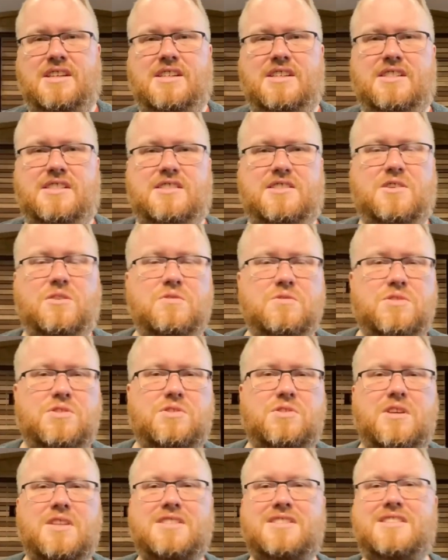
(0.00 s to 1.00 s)
Don't
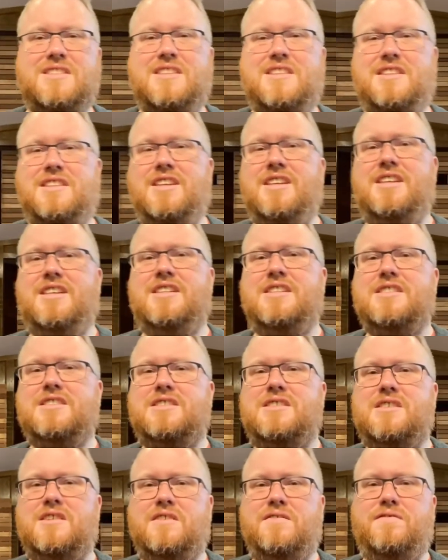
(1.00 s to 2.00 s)
trust in
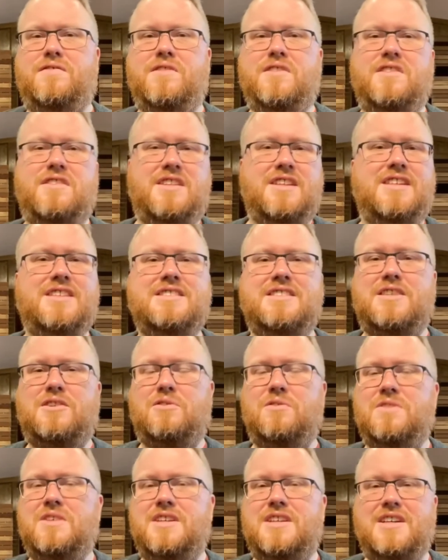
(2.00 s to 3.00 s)
things that
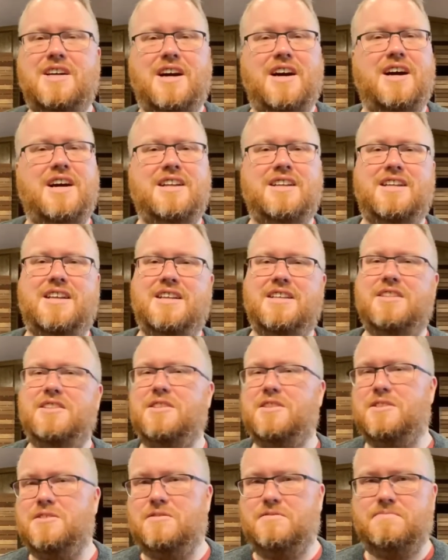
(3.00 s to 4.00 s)
only God can
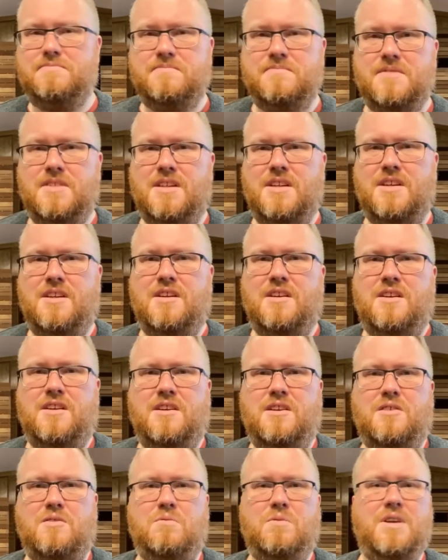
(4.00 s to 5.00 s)
do.
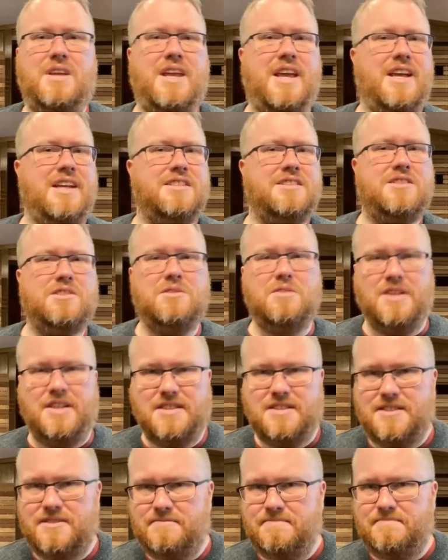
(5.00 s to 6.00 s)
We can't do
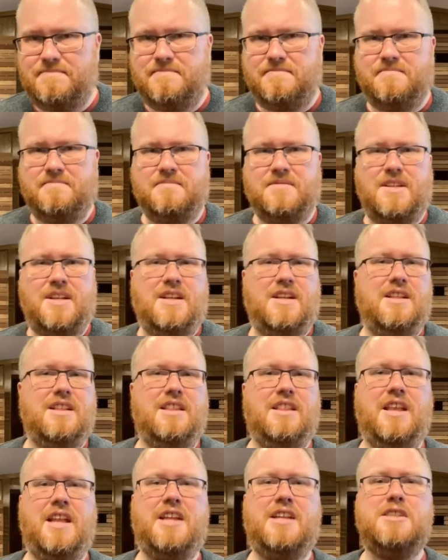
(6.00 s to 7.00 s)
it.
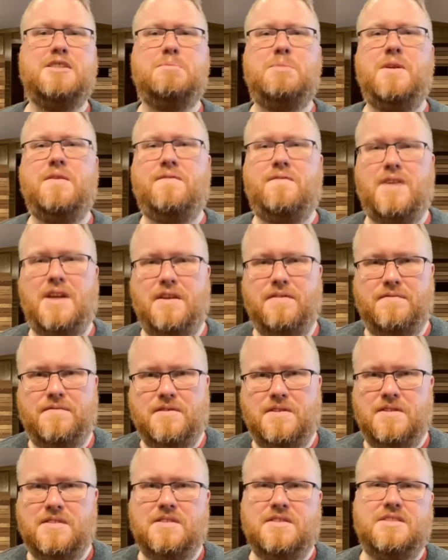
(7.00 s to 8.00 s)
Let us be
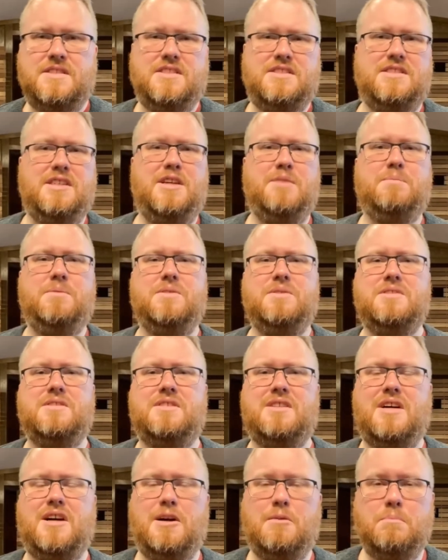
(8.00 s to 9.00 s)
faithful disciples,
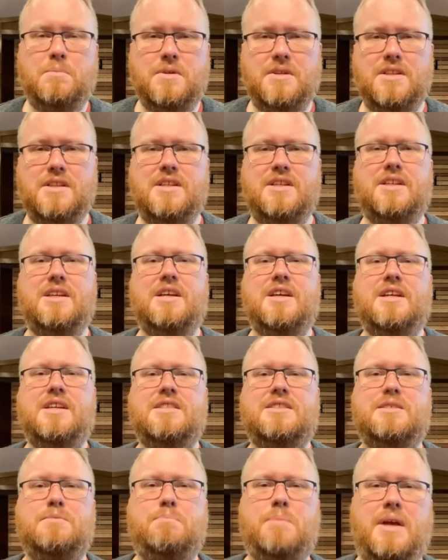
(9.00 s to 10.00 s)
humbly
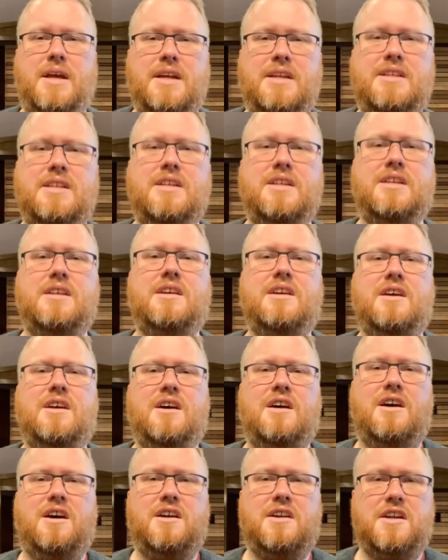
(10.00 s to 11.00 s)
depending
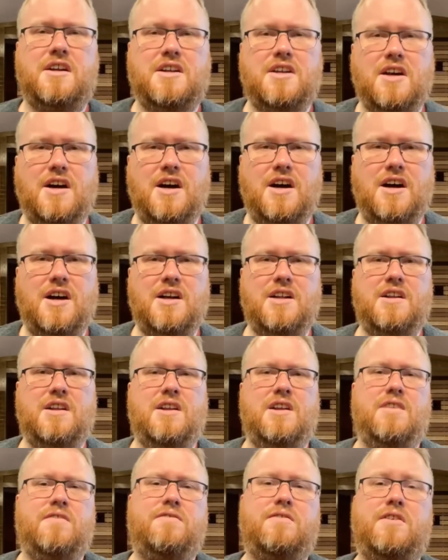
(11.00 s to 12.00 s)
on our God
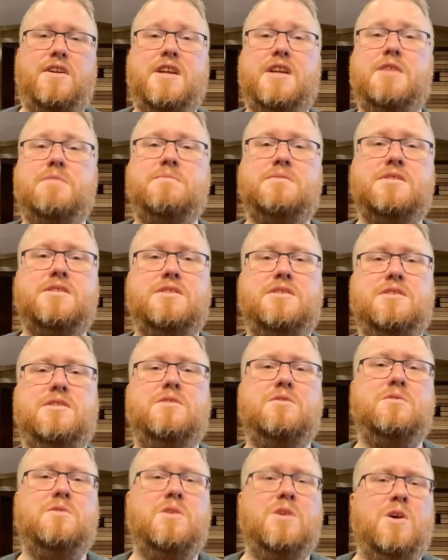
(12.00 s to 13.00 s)
for him to
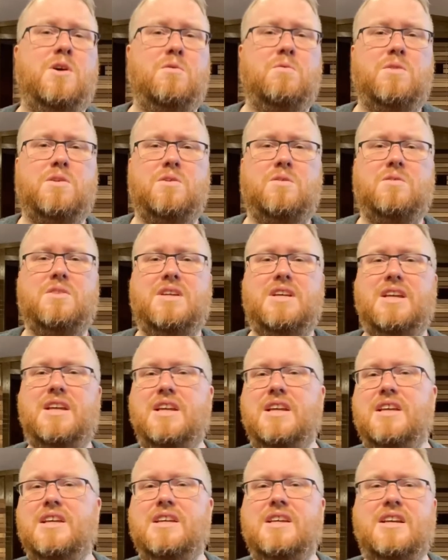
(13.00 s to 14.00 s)
do what only
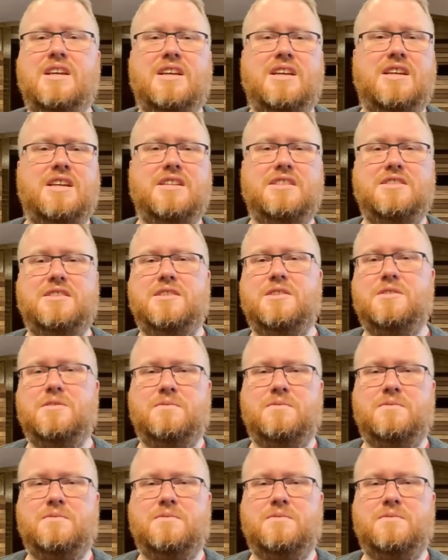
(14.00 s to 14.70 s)
he can do.